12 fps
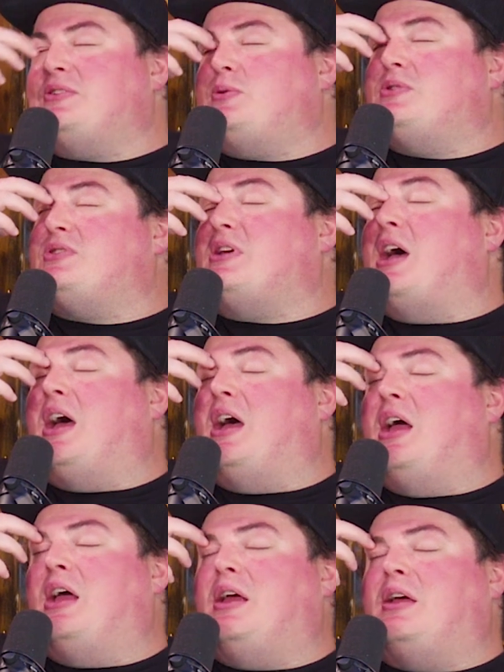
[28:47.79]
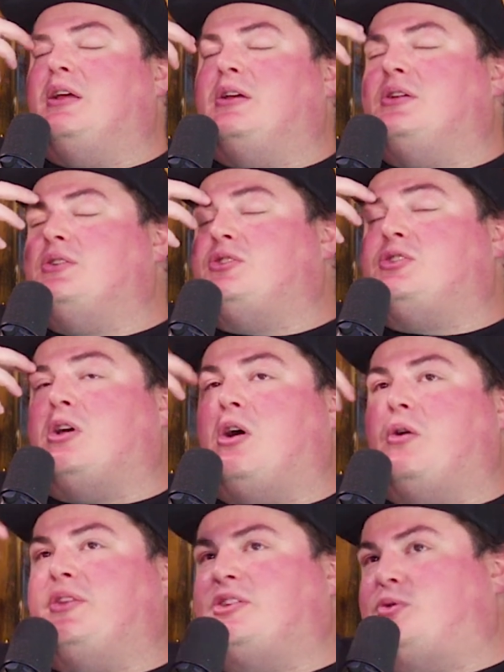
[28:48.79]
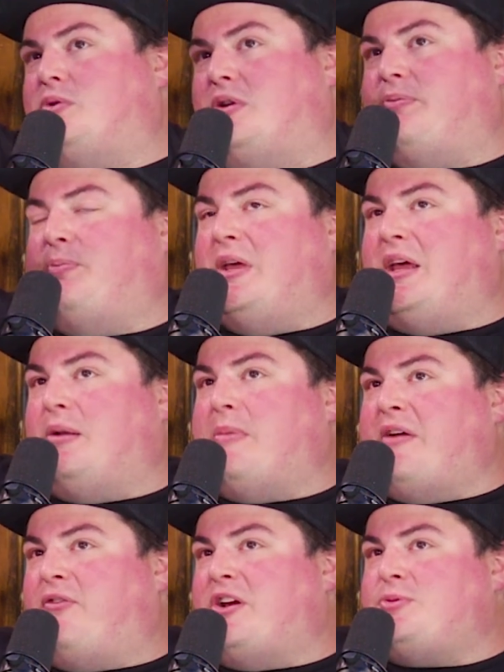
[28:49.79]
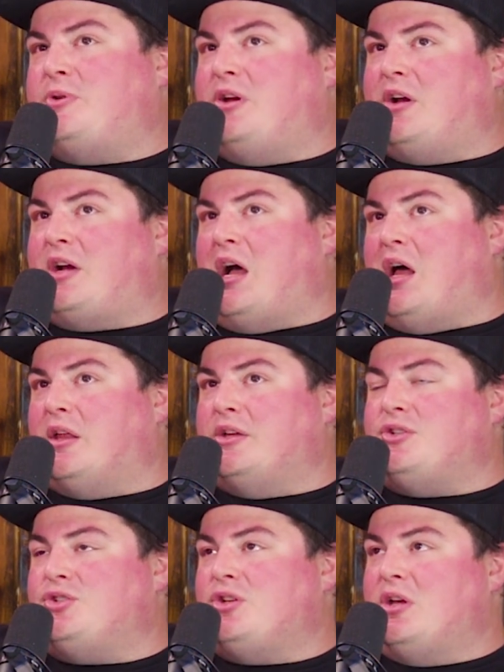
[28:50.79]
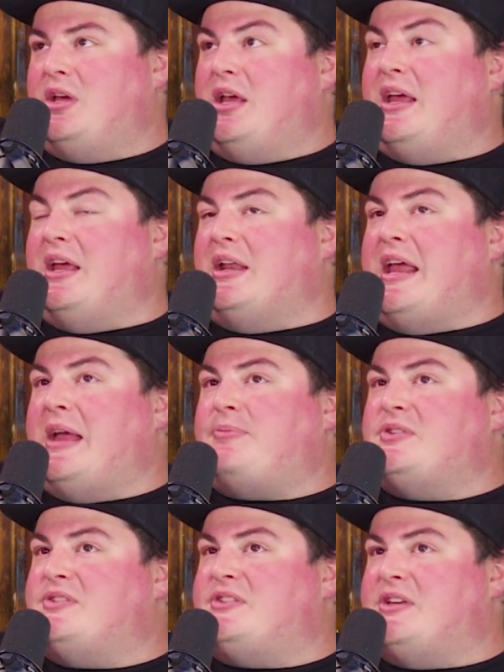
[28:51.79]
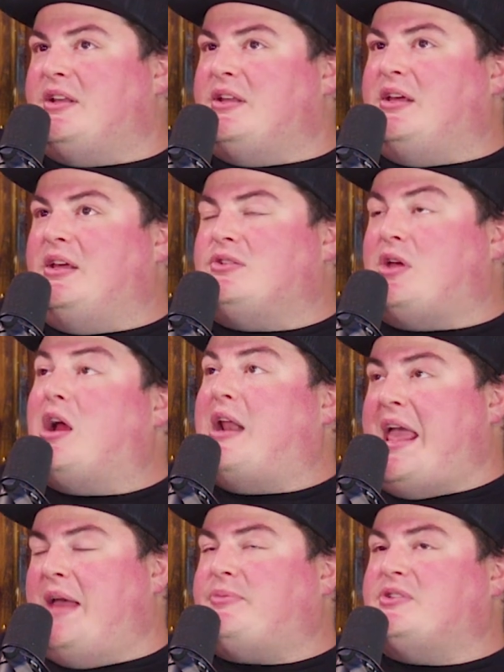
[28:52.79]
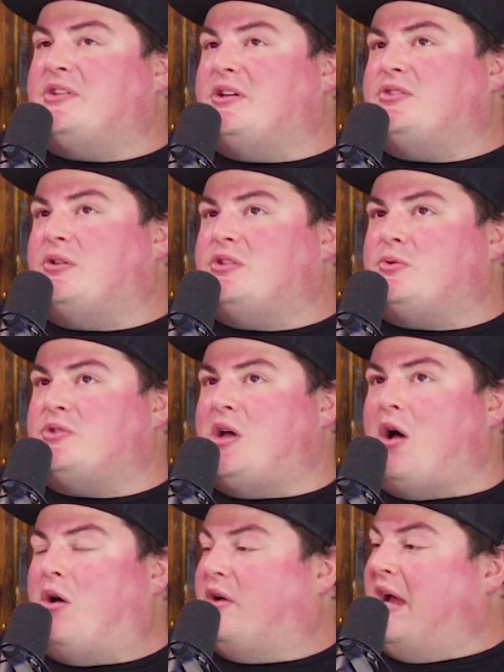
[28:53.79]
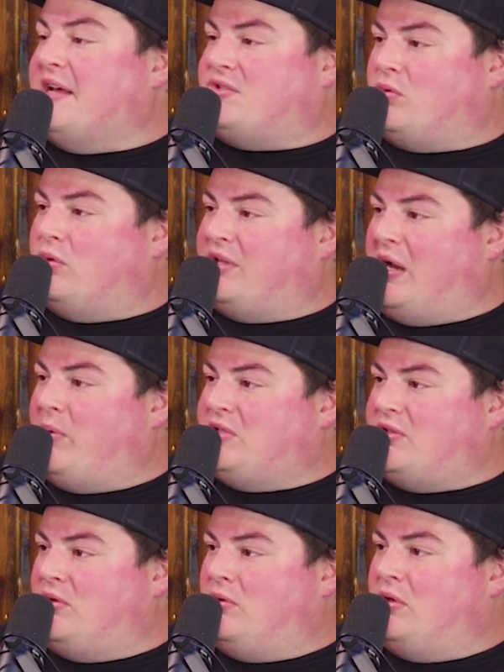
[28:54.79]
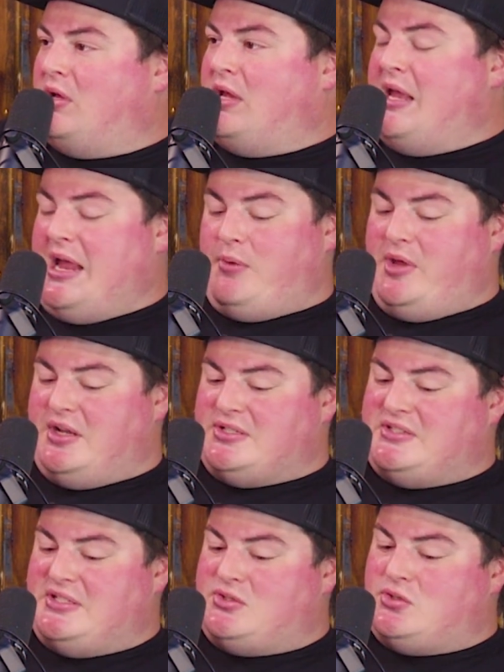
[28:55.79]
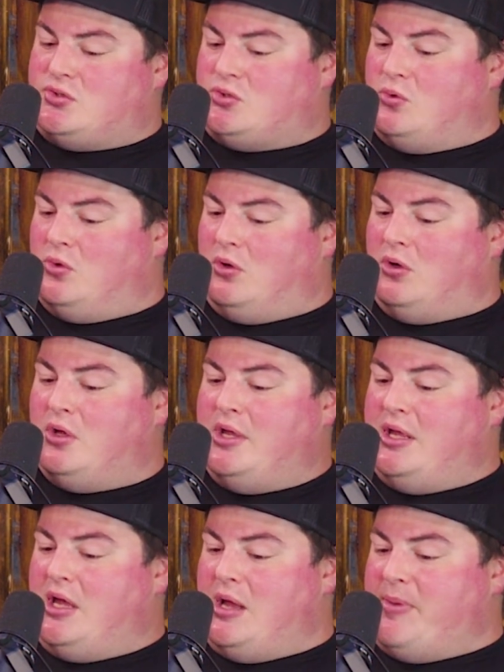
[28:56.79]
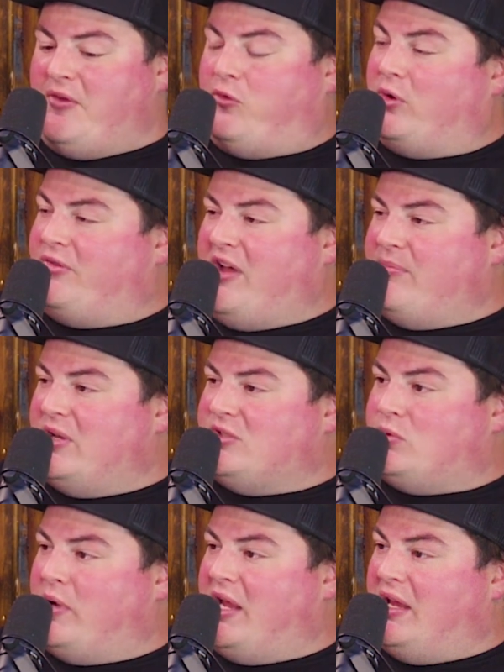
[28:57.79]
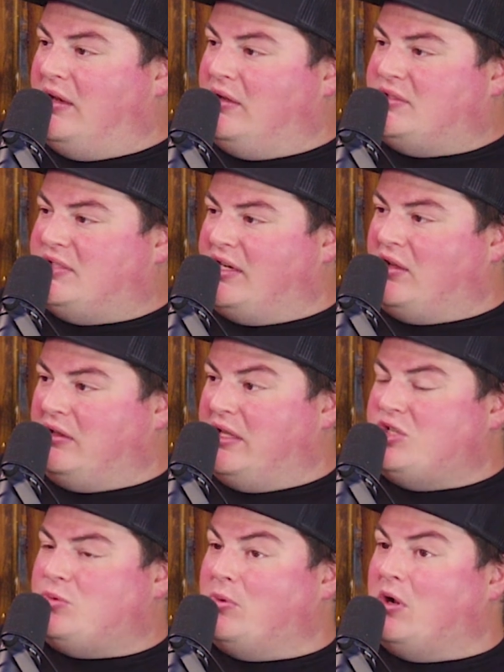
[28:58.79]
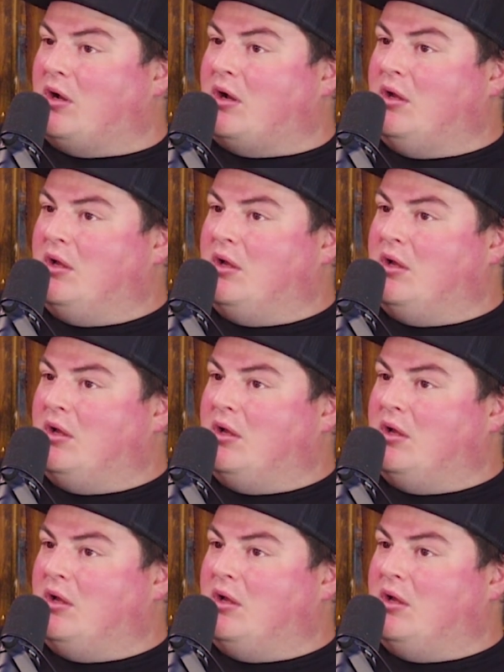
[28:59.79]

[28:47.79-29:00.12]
was so this would have been my freshman year in college in Hampton, Sydney. So this was an all guys school that I went to, and we had a sister school about 45 minutes away in a city called Lynchburg,